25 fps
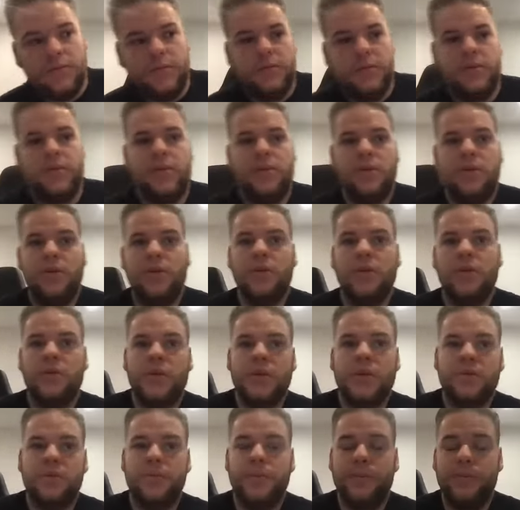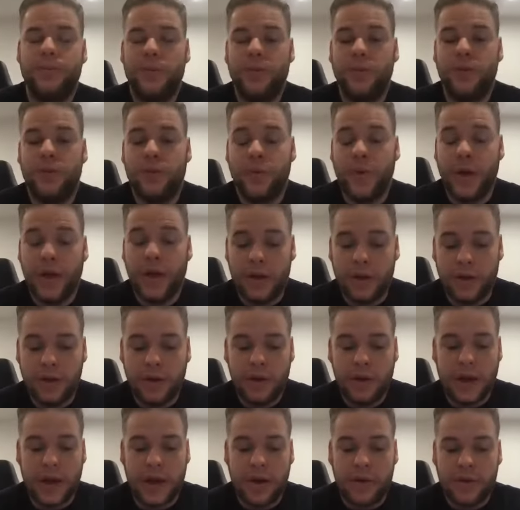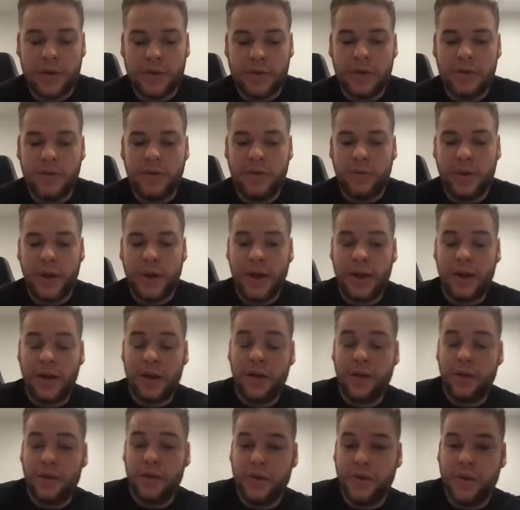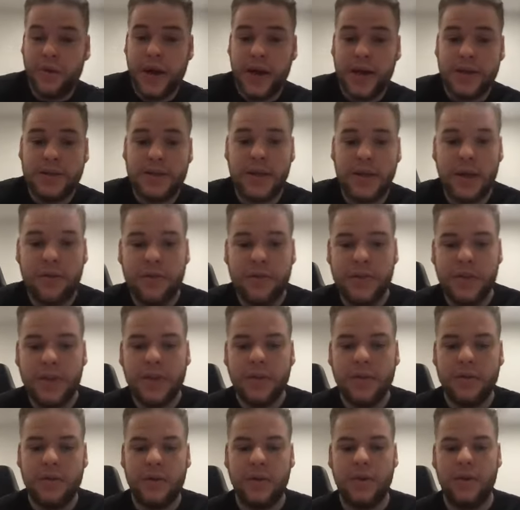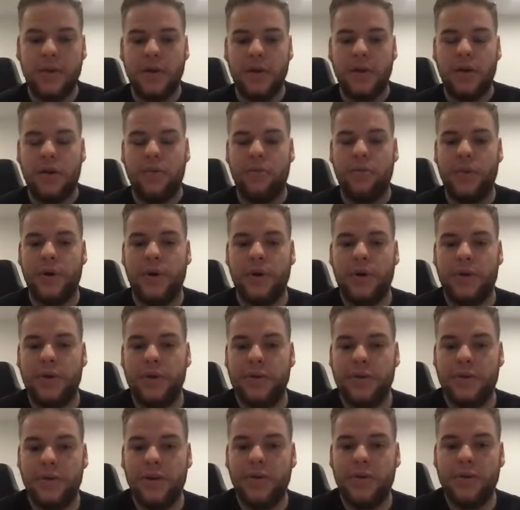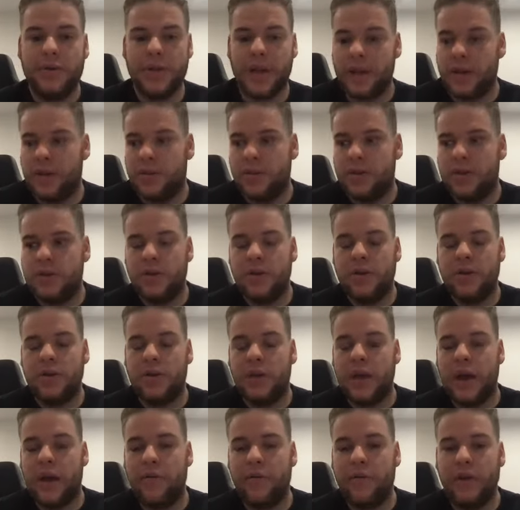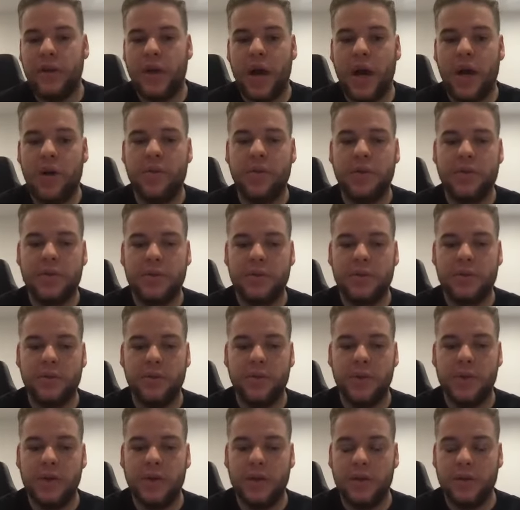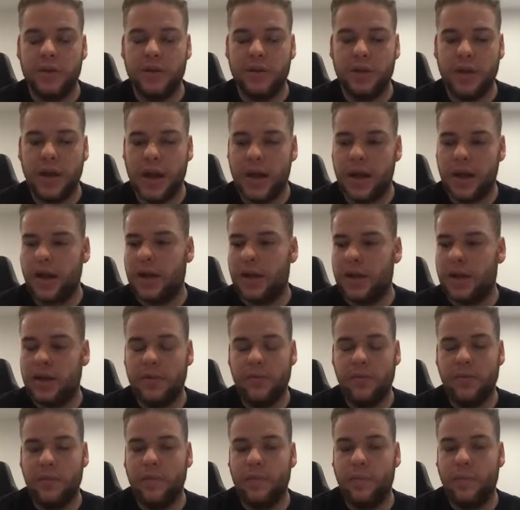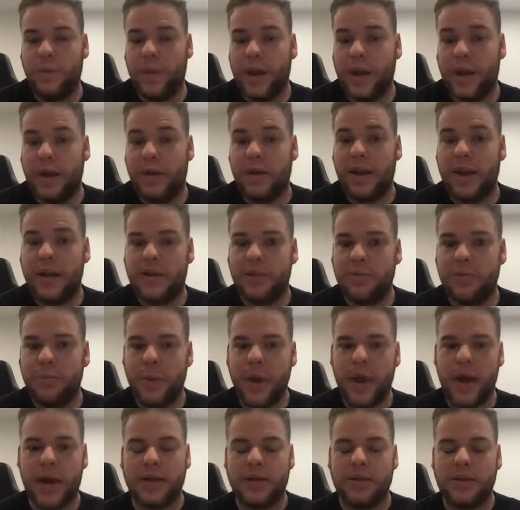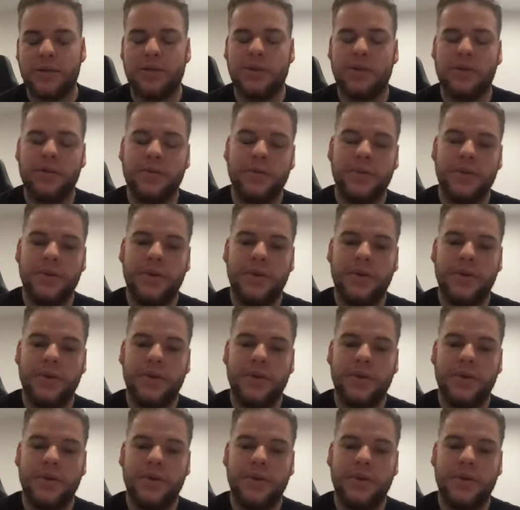school was doing really good. Like I was getting good grades and everything, but the school was like, you're just not having the hours, so we cannot let you pass. So